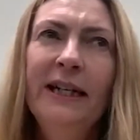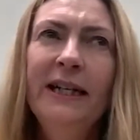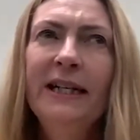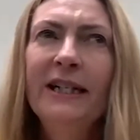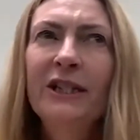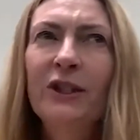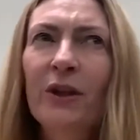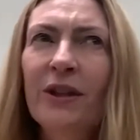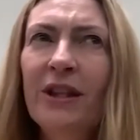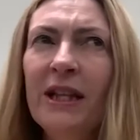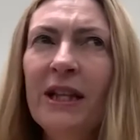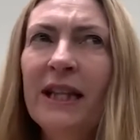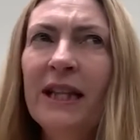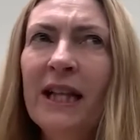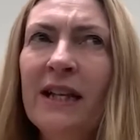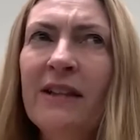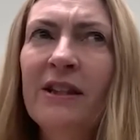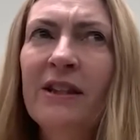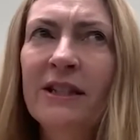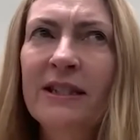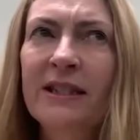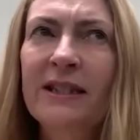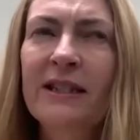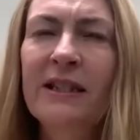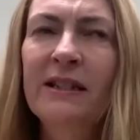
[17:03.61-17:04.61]
So I that
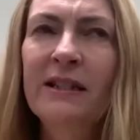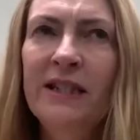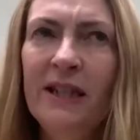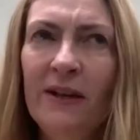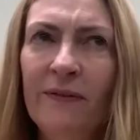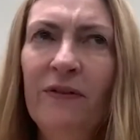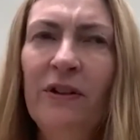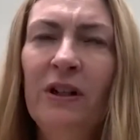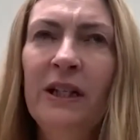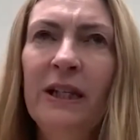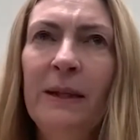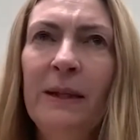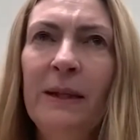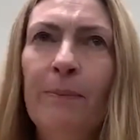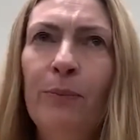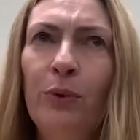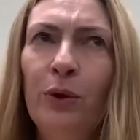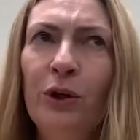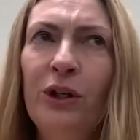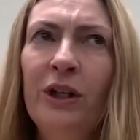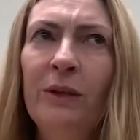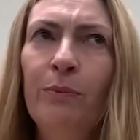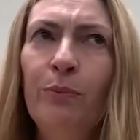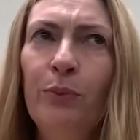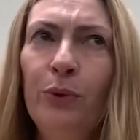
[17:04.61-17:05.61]
there's definitely put
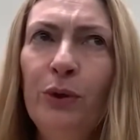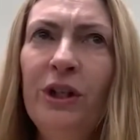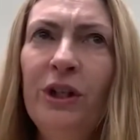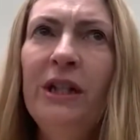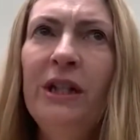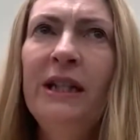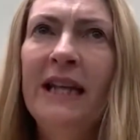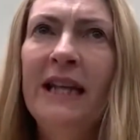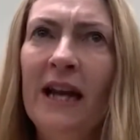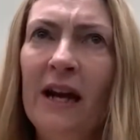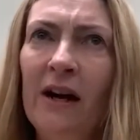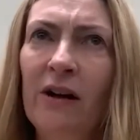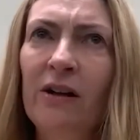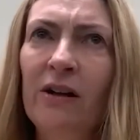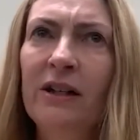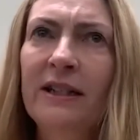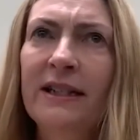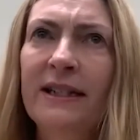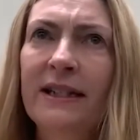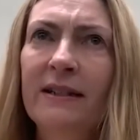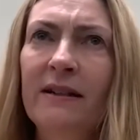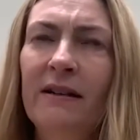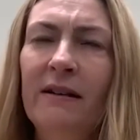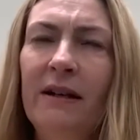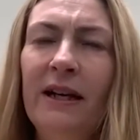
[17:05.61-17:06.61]
in the
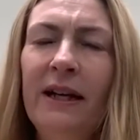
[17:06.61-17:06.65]
hours.